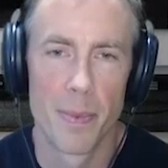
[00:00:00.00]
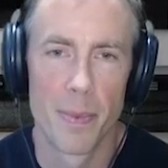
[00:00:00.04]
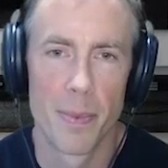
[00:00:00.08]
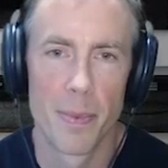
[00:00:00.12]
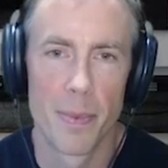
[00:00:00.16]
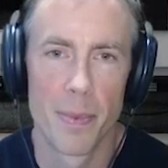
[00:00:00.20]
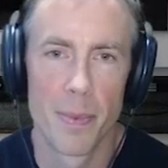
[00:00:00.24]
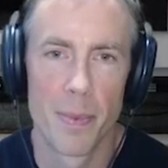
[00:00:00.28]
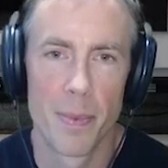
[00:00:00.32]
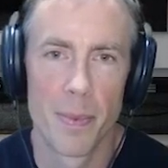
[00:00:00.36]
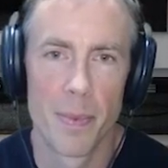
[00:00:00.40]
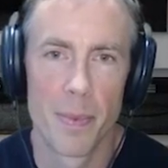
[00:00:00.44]

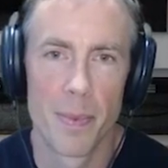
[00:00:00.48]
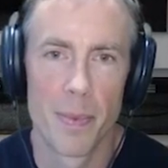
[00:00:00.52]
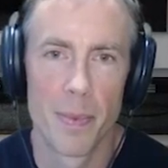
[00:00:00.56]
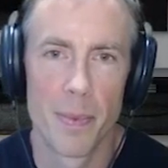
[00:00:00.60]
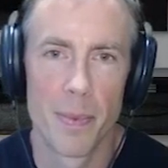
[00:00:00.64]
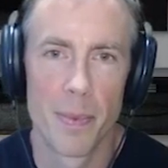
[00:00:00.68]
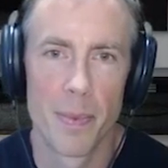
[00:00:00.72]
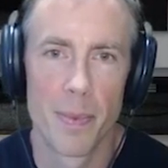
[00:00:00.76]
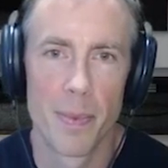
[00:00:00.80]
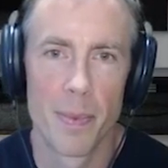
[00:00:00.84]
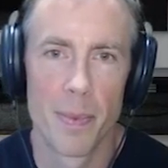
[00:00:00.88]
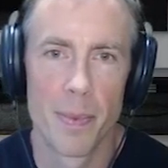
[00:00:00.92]

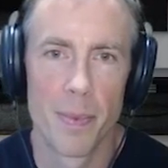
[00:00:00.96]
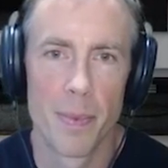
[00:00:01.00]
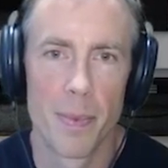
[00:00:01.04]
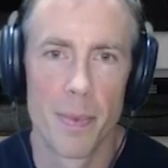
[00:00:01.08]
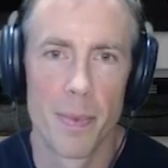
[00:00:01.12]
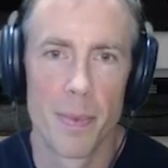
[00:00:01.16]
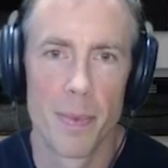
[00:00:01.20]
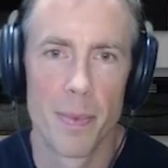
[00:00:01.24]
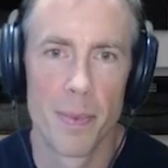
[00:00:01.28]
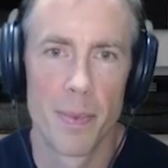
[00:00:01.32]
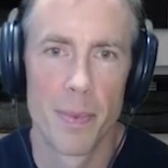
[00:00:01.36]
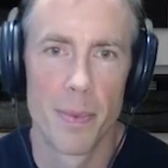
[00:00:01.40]

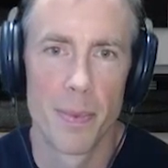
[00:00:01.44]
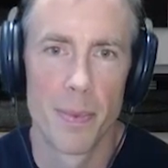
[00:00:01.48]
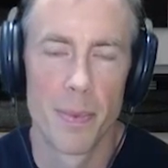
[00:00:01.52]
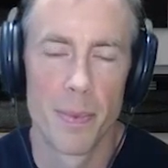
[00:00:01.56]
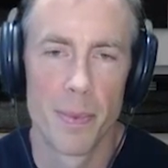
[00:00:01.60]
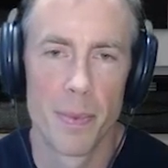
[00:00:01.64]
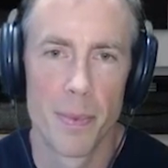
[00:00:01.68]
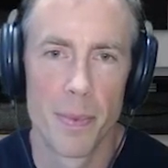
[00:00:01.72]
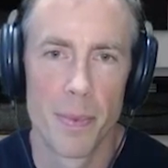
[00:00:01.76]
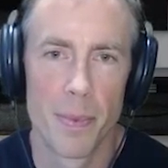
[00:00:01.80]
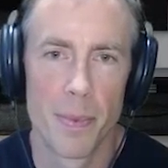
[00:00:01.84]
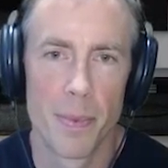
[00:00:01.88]

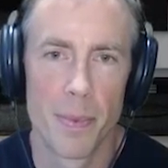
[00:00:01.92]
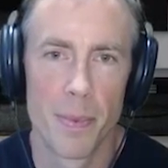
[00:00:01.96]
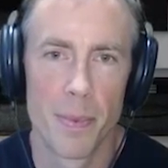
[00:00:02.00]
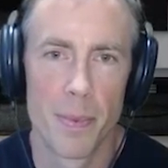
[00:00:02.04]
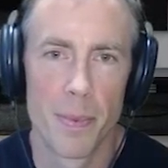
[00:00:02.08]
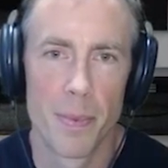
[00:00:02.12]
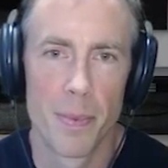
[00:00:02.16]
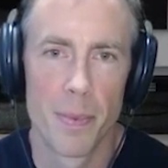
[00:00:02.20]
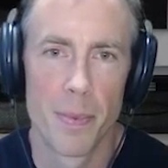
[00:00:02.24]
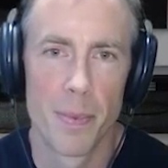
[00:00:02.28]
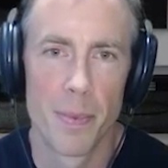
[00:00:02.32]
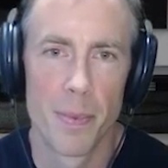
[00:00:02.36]

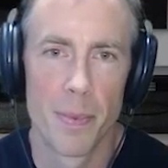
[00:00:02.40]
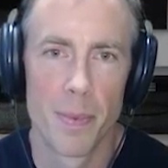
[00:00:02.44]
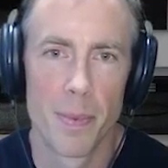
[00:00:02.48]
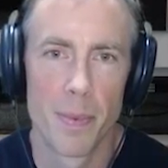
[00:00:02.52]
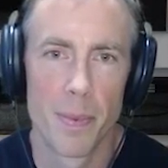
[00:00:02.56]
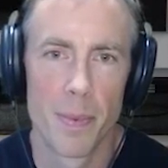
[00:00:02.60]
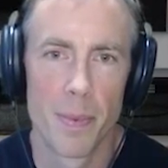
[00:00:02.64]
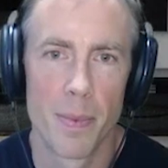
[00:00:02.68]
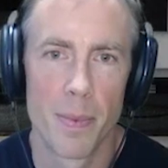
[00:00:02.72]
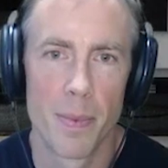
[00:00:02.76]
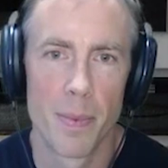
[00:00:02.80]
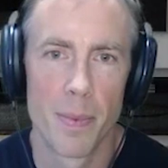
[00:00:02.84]

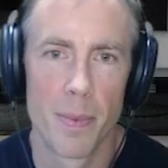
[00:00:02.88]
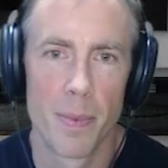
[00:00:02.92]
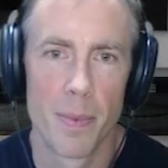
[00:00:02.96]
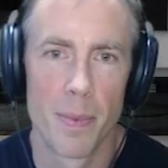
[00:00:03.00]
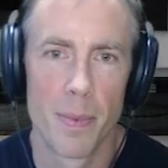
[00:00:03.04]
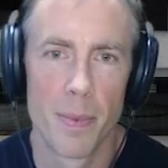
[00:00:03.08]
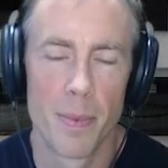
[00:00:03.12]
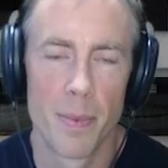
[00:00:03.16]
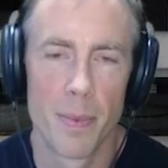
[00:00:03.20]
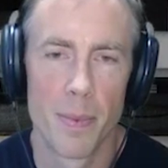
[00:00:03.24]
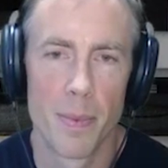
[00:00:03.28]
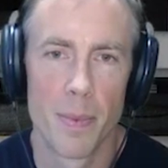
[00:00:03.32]

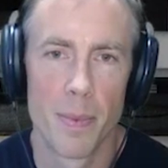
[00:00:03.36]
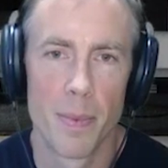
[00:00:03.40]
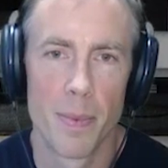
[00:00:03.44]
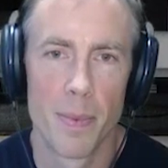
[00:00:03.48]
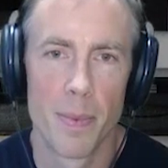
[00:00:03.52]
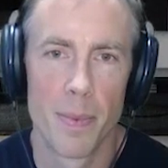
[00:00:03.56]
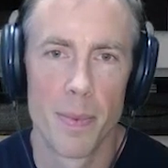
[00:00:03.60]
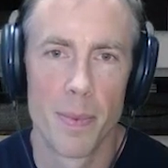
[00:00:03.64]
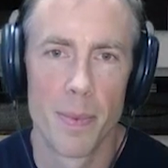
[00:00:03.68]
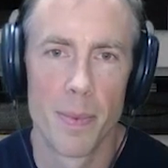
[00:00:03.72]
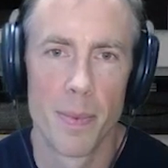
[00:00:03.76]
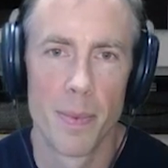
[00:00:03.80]

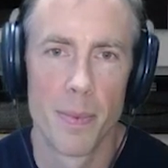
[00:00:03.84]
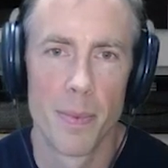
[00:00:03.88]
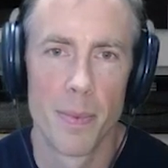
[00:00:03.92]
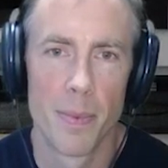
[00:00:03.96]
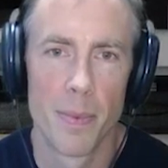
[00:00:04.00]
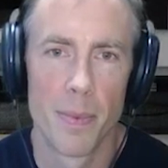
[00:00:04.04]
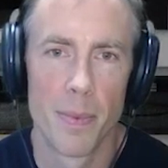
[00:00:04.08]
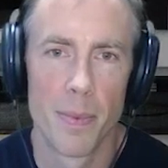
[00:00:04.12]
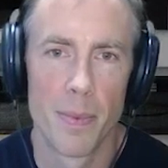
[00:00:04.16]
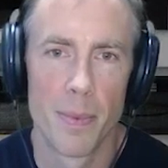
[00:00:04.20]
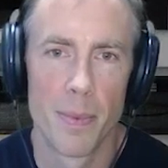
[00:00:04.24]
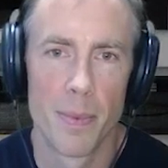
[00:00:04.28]

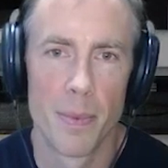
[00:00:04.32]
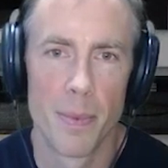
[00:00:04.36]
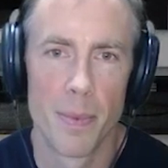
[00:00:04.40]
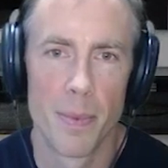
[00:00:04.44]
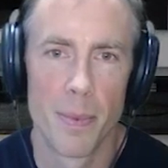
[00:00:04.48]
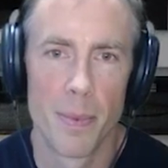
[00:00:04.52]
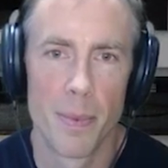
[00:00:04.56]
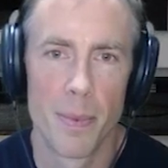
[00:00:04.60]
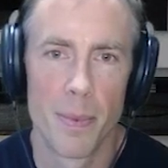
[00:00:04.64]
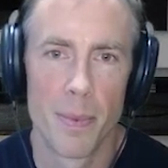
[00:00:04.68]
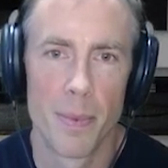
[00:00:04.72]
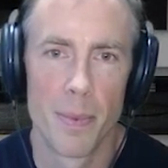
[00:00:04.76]

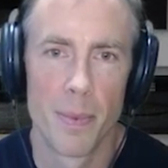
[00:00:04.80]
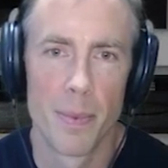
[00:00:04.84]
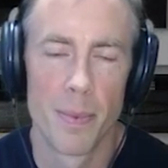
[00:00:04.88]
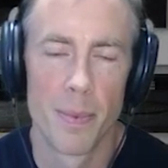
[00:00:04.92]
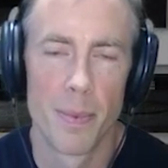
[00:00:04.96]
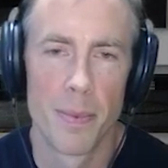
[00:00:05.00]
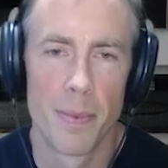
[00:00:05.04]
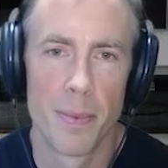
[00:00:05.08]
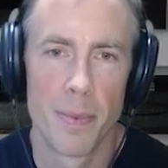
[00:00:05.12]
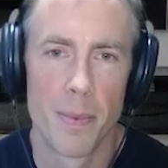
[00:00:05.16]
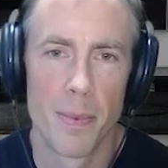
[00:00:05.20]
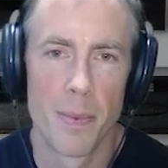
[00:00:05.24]

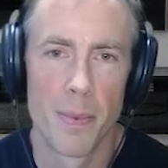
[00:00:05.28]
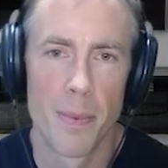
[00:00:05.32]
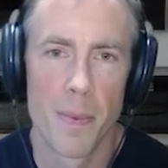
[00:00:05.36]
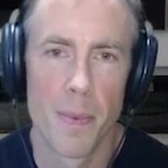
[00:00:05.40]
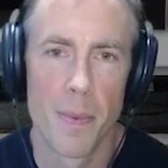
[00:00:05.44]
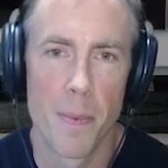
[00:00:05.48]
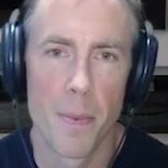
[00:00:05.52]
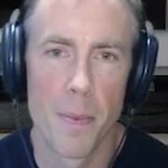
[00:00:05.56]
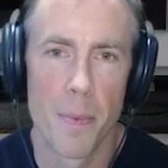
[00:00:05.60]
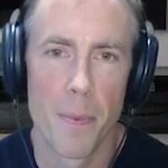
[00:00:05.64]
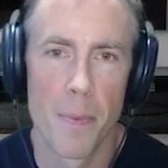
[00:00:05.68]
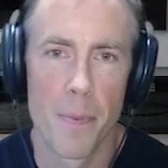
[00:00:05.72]

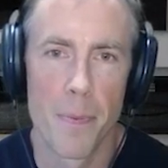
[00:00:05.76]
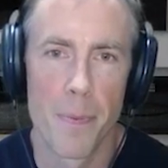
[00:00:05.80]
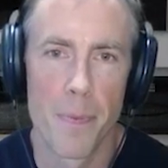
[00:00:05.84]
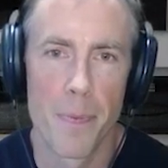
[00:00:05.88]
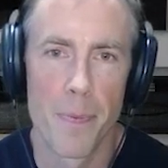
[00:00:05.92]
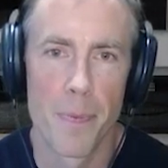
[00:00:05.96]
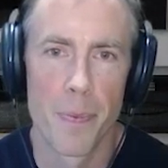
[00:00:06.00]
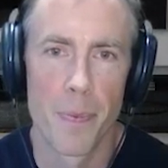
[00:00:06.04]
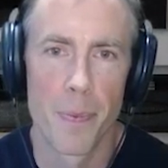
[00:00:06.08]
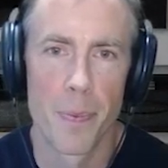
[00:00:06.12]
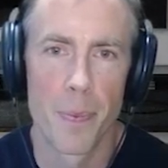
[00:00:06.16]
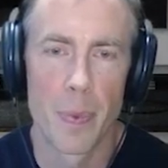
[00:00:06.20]

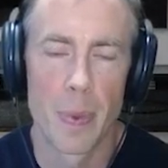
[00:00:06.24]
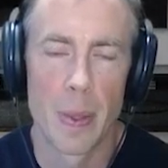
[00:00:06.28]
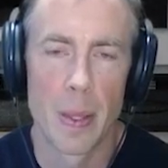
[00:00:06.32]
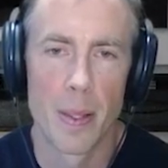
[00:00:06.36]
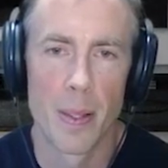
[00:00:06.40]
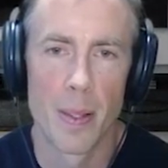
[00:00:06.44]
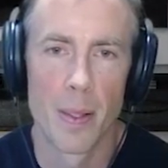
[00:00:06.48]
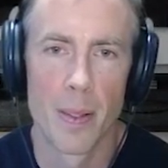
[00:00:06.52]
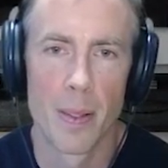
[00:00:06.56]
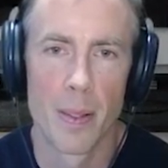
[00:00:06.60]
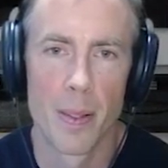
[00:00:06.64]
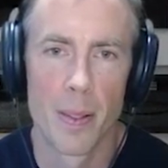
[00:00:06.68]

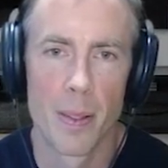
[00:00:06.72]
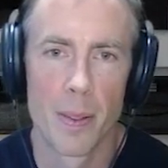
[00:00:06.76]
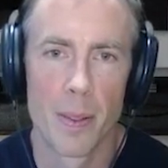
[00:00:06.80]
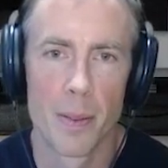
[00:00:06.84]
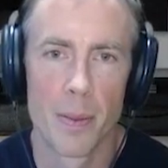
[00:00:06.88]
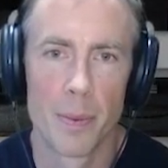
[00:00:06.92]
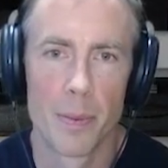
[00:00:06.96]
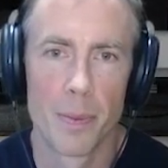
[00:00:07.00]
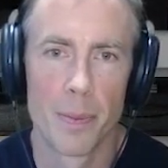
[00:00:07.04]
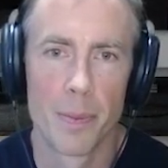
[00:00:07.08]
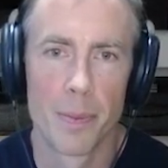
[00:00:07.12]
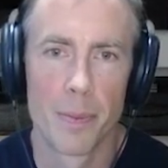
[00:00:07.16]

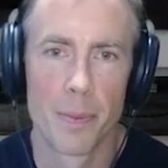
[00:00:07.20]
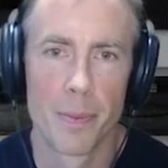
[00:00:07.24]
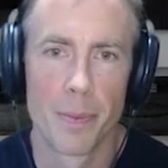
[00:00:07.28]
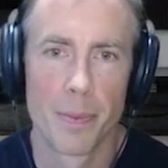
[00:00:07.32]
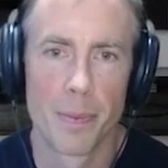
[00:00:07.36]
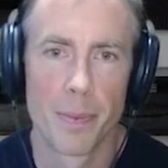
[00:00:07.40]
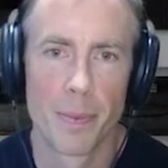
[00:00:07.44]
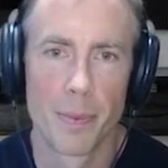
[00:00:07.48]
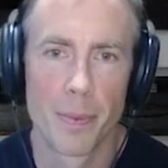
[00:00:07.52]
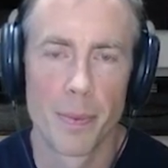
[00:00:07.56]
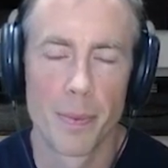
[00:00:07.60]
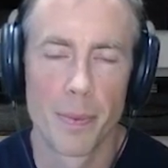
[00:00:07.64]

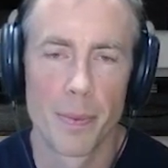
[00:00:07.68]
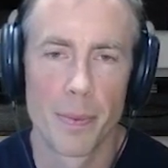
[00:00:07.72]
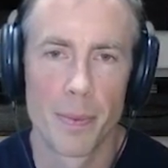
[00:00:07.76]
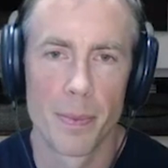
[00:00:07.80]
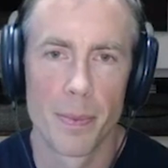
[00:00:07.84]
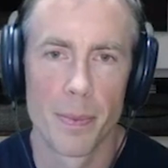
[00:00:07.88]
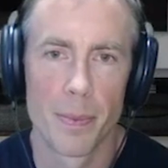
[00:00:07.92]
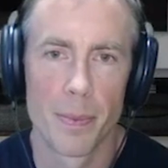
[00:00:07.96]
(silent)